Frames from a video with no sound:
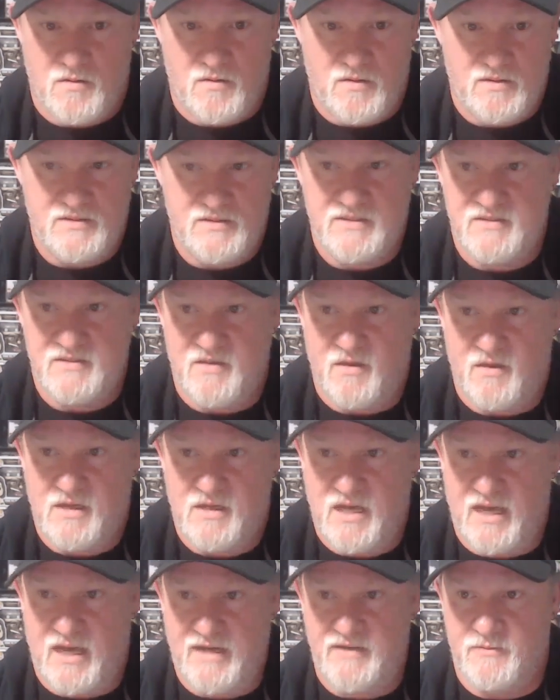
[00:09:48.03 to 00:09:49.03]
This is all
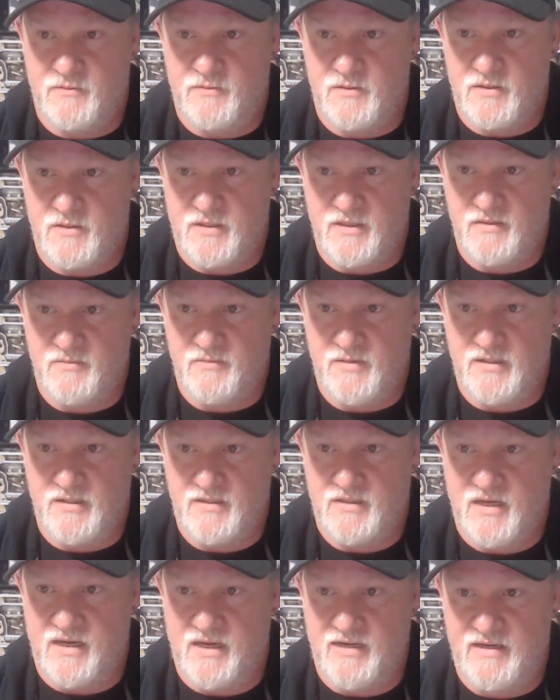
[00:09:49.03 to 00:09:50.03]
kind of working,
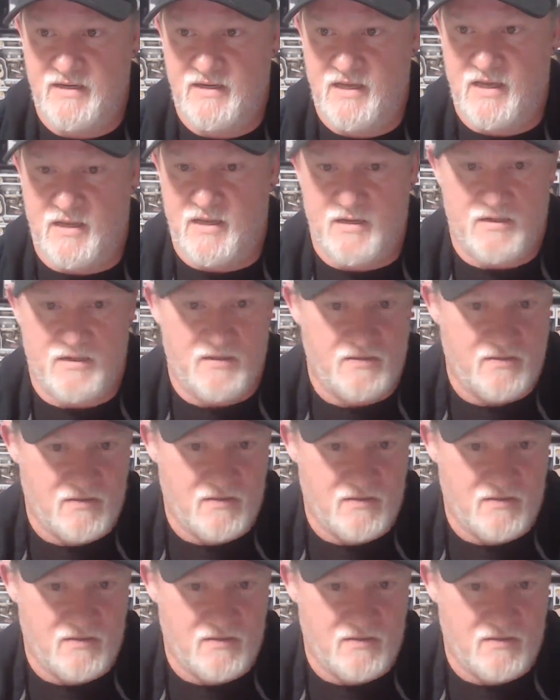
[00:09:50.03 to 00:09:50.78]
but kind of not.